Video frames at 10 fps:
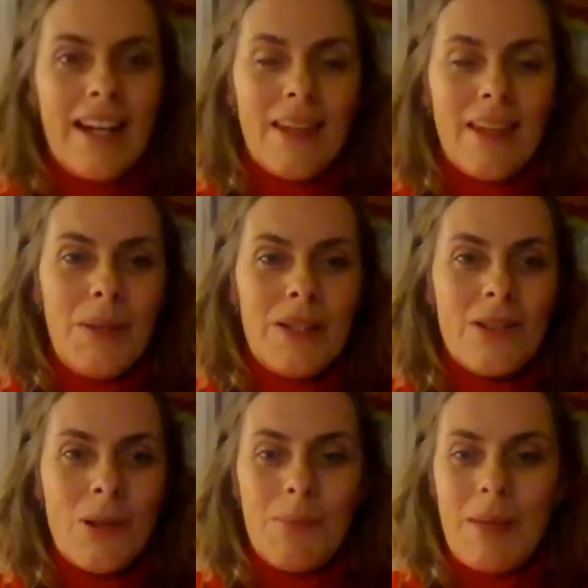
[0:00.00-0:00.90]
think we have so
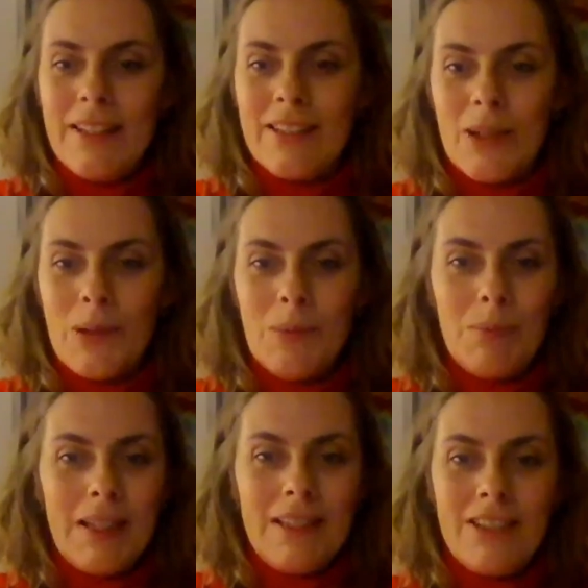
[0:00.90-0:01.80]
many, so
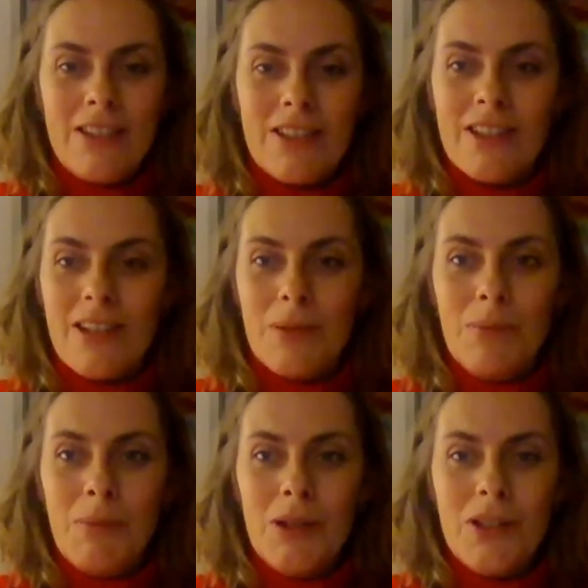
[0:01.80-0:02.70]
please just
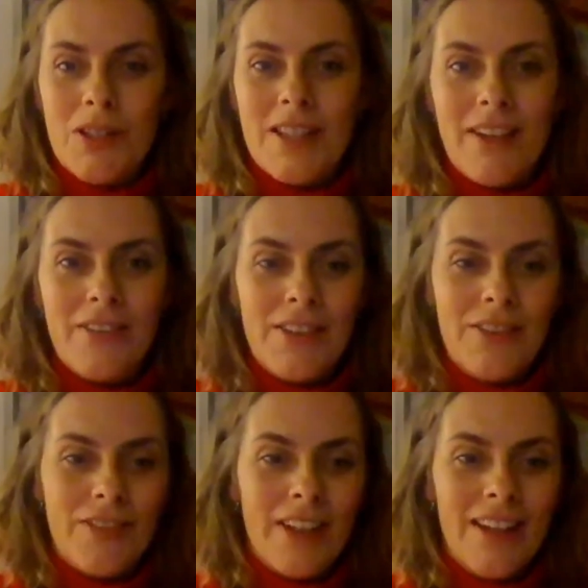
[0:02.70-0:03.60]
unmute yourself
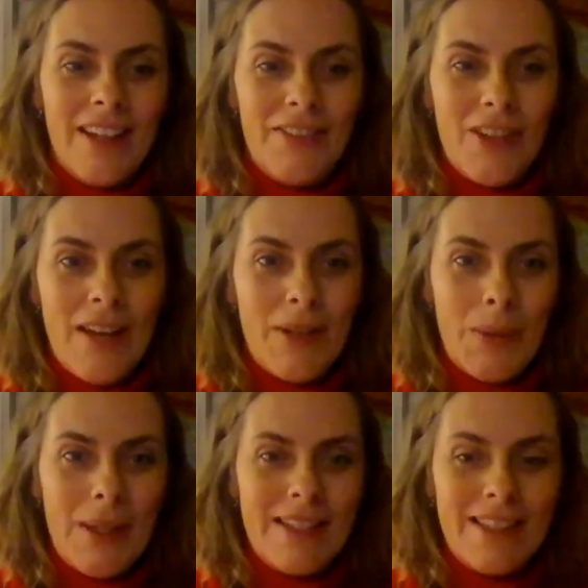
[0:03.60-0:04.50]
if you have a
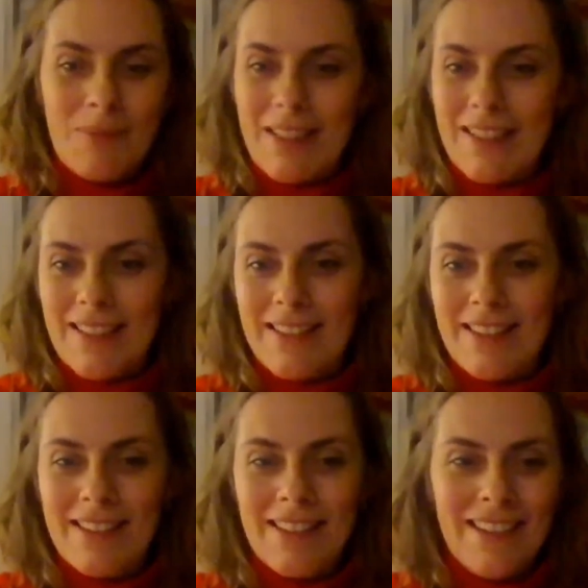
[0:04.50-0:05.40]
question, because it's
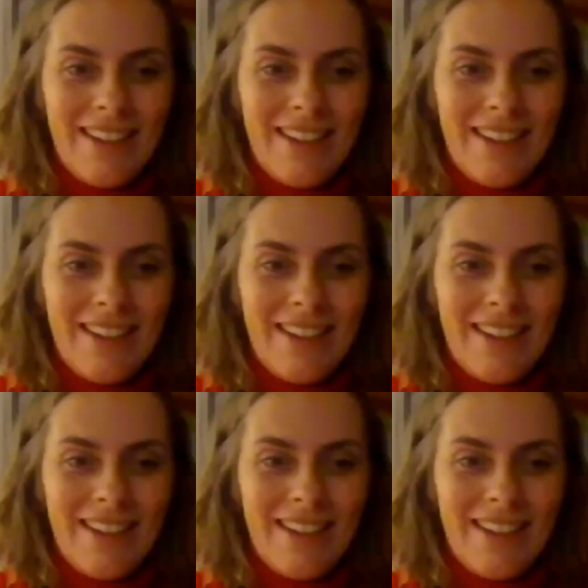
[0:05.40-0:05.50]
